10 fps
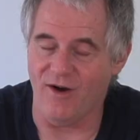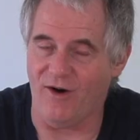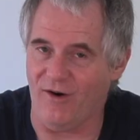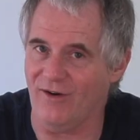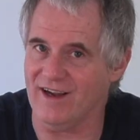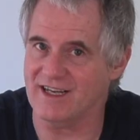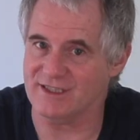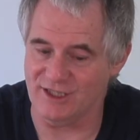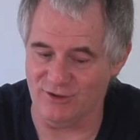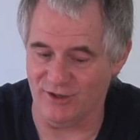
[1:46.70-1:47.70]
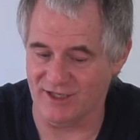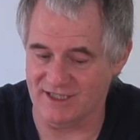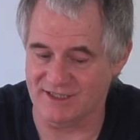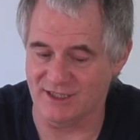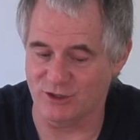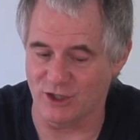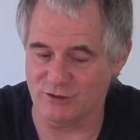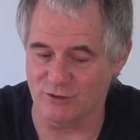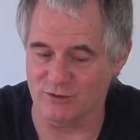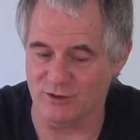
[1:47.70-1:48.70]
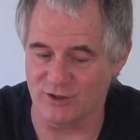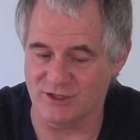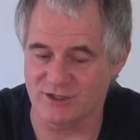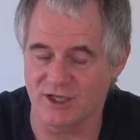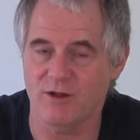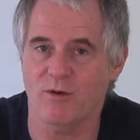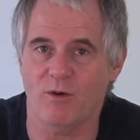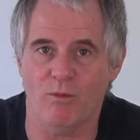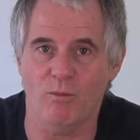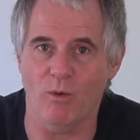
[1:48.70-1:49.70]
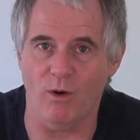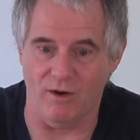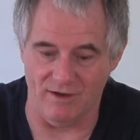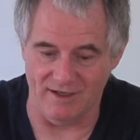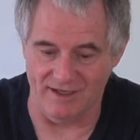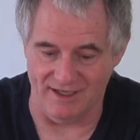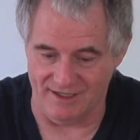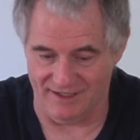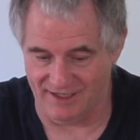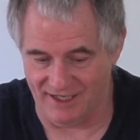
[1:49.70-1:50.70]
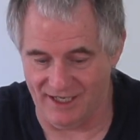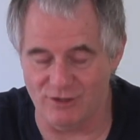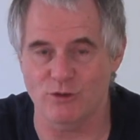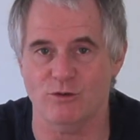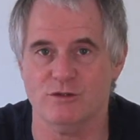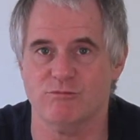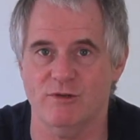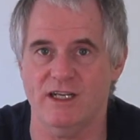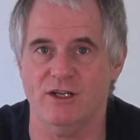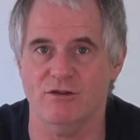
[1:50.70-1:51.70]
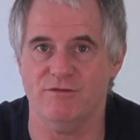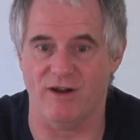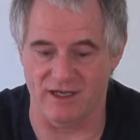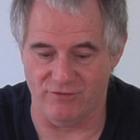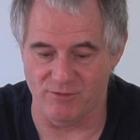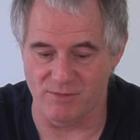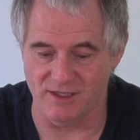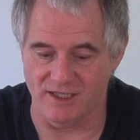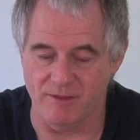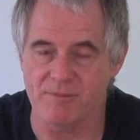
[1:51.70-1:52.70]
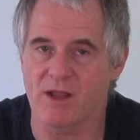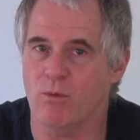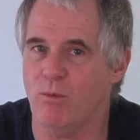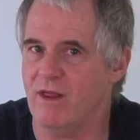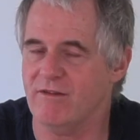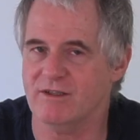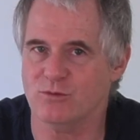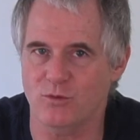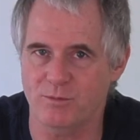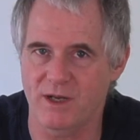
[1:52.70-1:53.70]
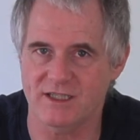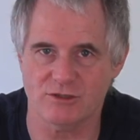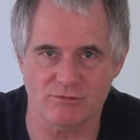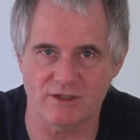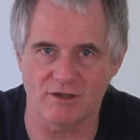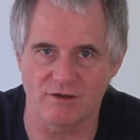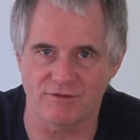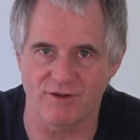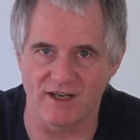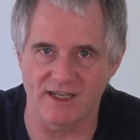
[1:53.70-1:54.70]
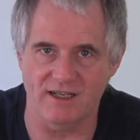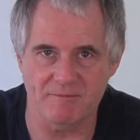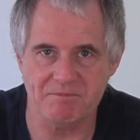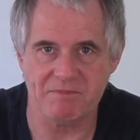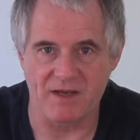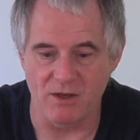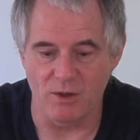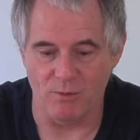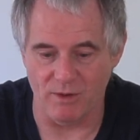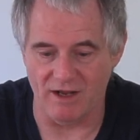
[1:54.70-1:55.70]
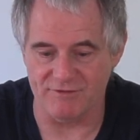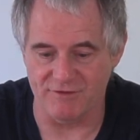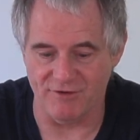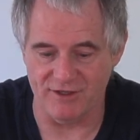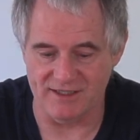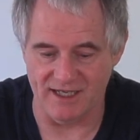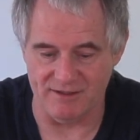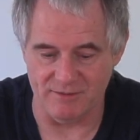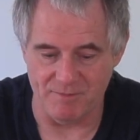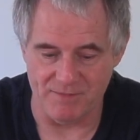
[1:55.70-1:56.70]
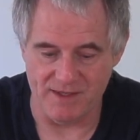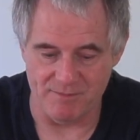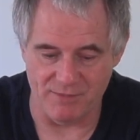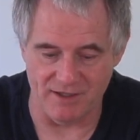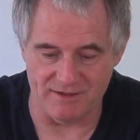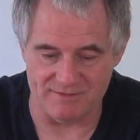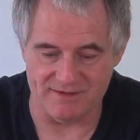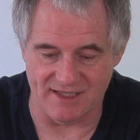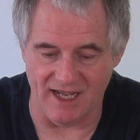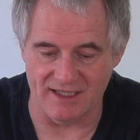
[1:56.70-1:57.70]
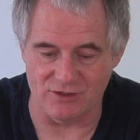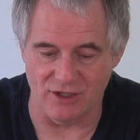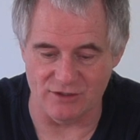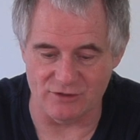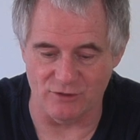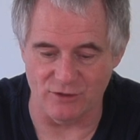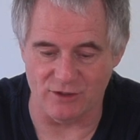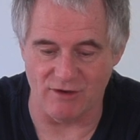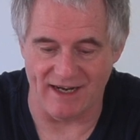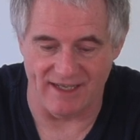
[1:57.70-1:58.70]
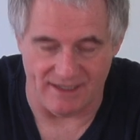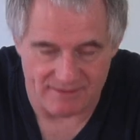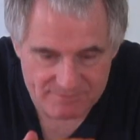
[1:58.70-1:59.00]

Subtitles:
I actually like this. It does look nice. And it looks really good value for money. Whether it's all pastry, no filling, we'll have to find out. But that does look cracking.